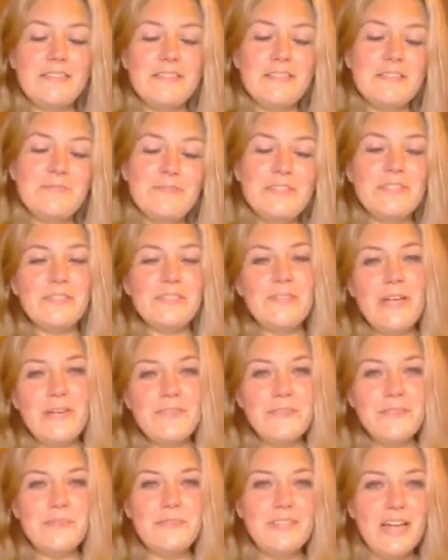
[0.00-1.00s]
we still have
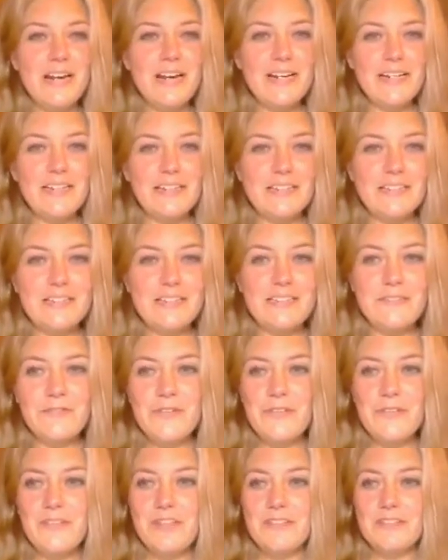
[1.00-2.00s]
some siding and
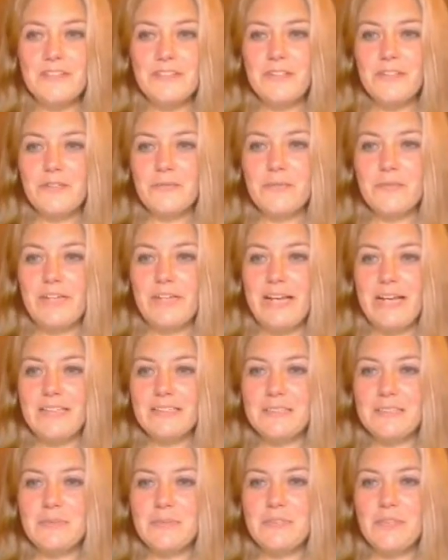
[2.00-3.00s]
different things to do. We're going to add
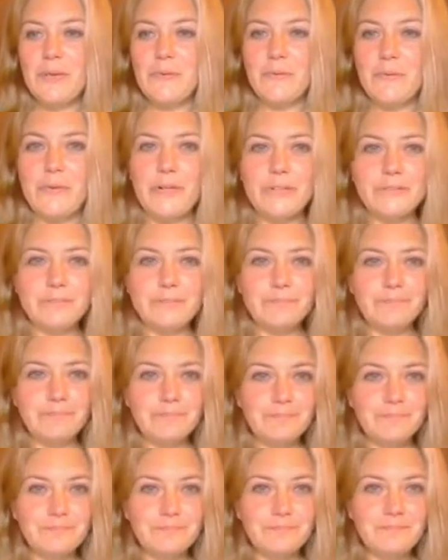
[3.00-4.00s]
some stonework,
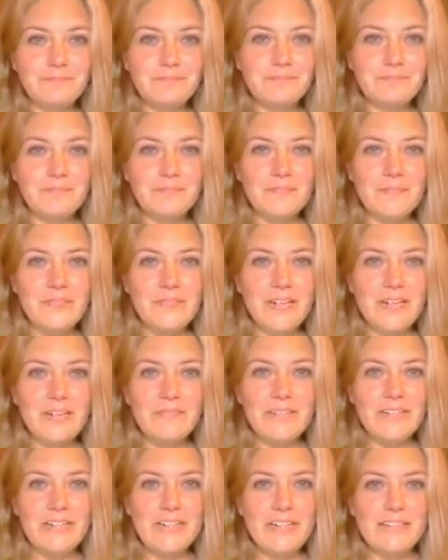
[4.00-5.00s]

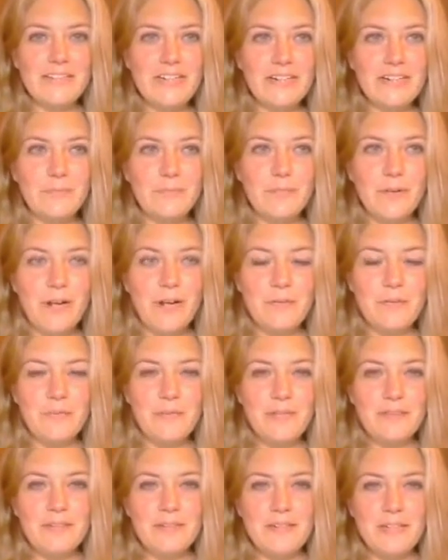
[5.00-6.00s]
but again, that'll probably
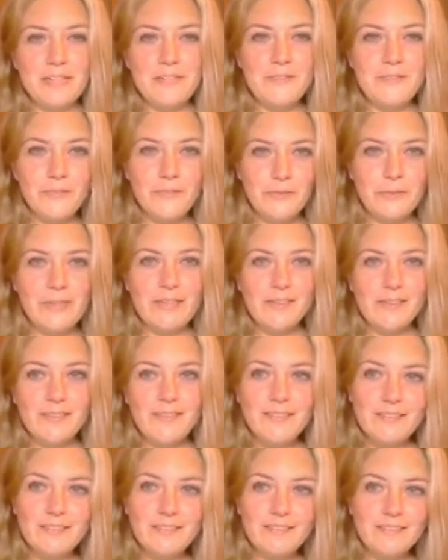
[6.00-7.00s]
be in the next few
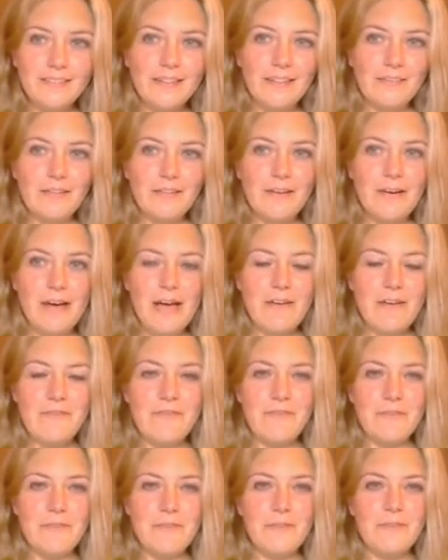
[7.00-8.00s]
weeks. I'll
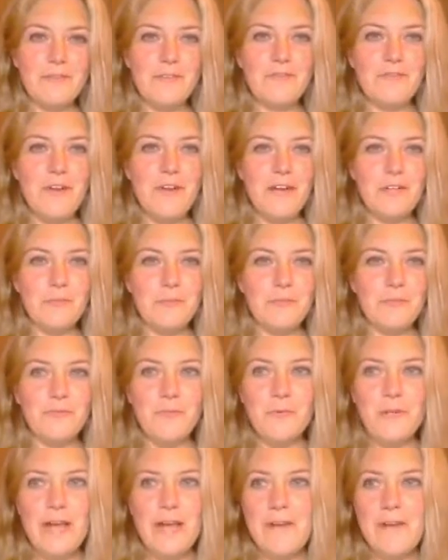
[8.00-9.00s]
have the final
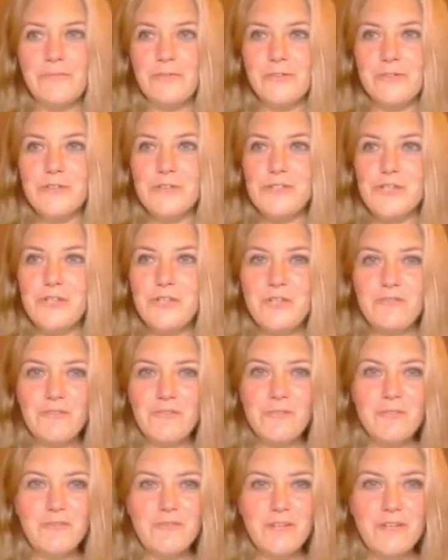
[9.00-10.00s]
before and after to show you
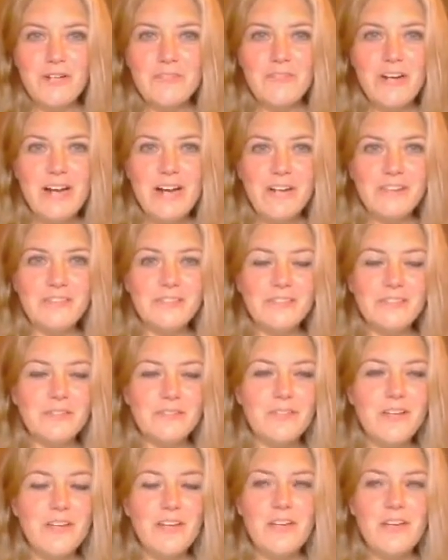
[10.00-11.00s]
from the front of our house,
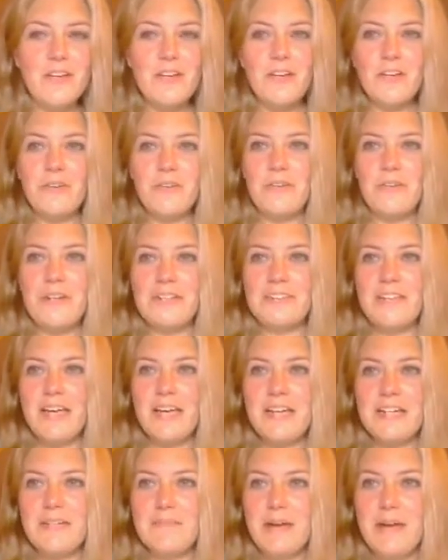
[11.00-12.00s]
so we're
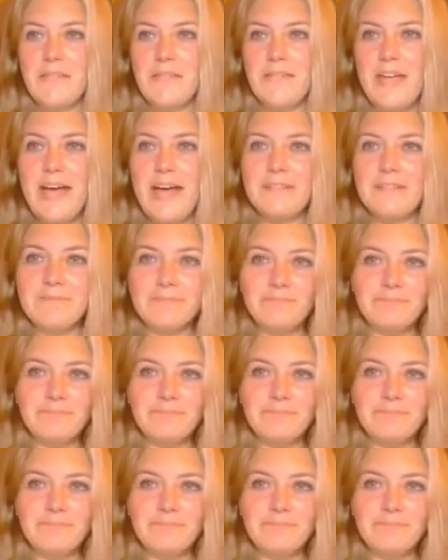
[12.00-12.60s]
excited about that.